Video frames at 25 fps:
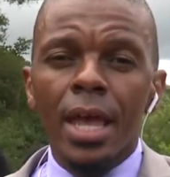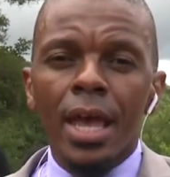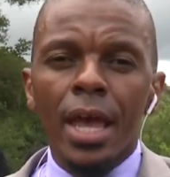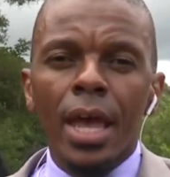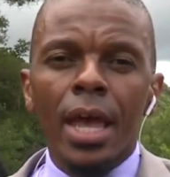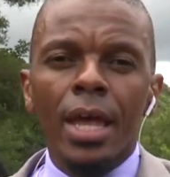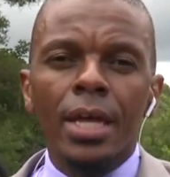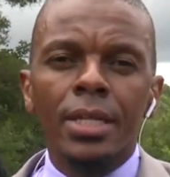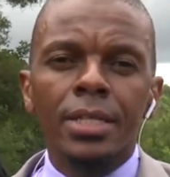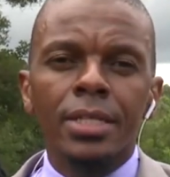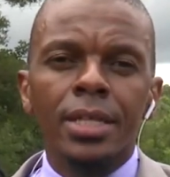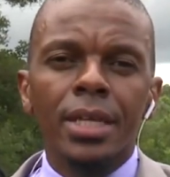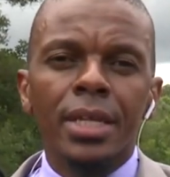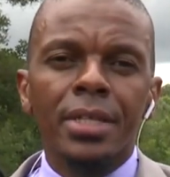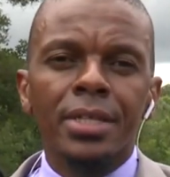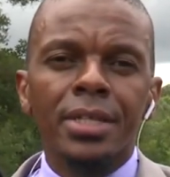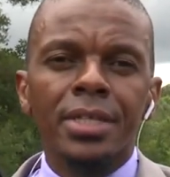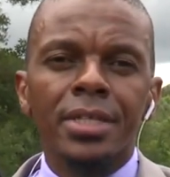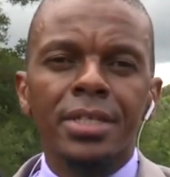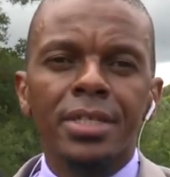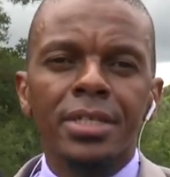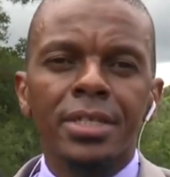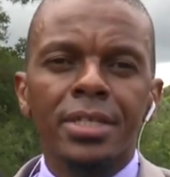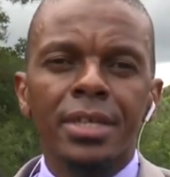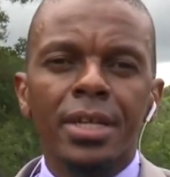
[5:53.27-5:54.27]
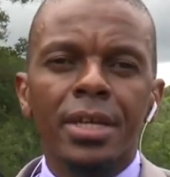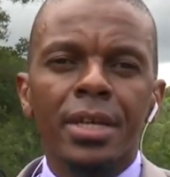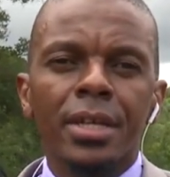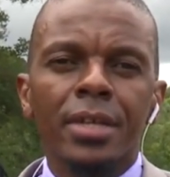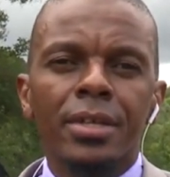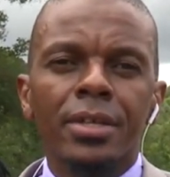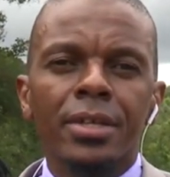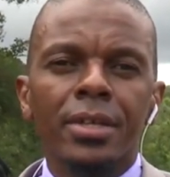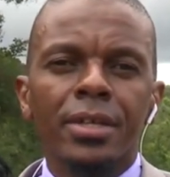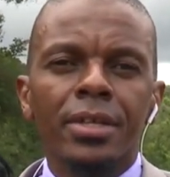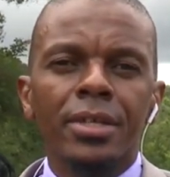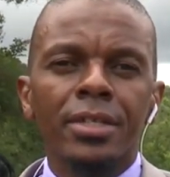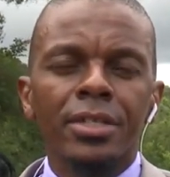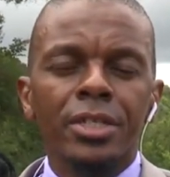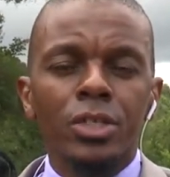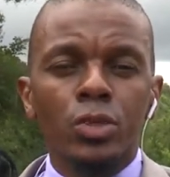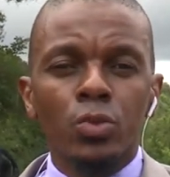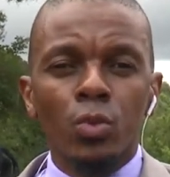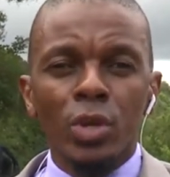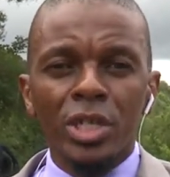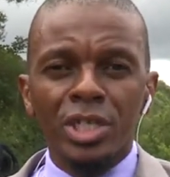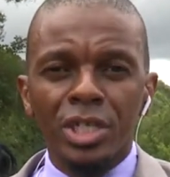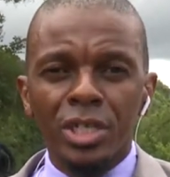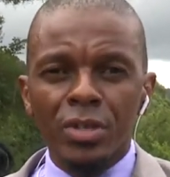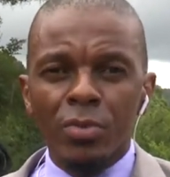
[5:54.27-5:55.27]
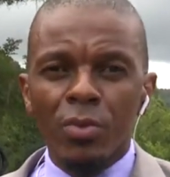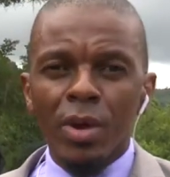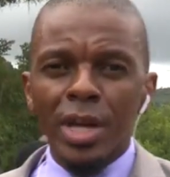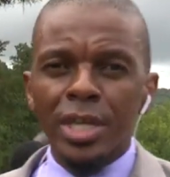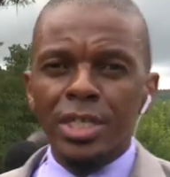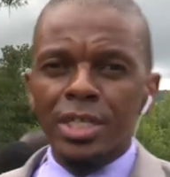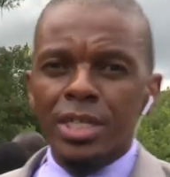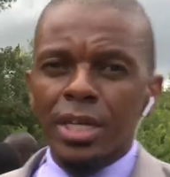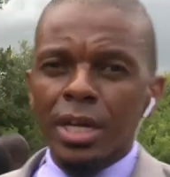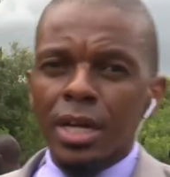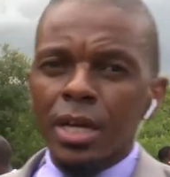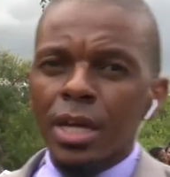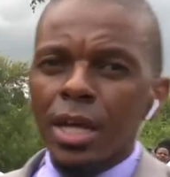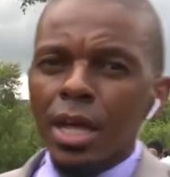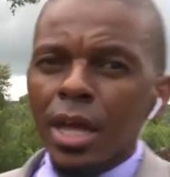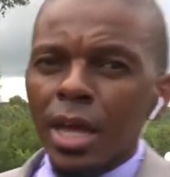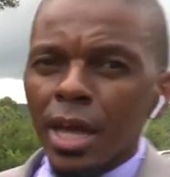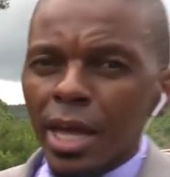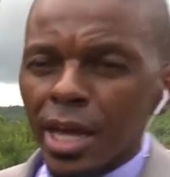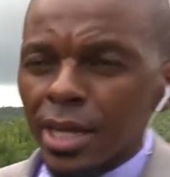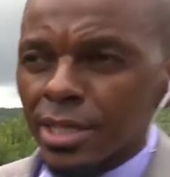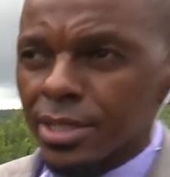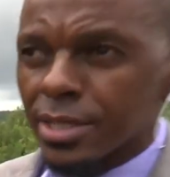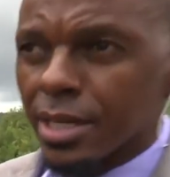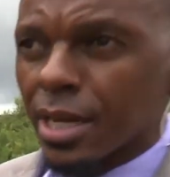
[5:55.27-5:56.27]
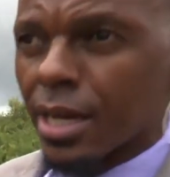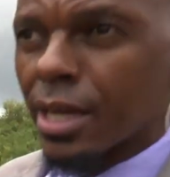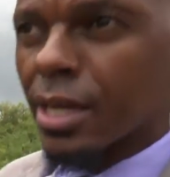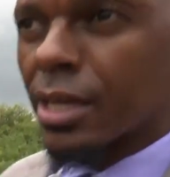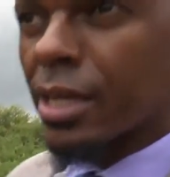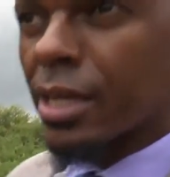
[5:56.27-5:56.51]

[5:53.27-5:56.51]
And this is the situation right here. As I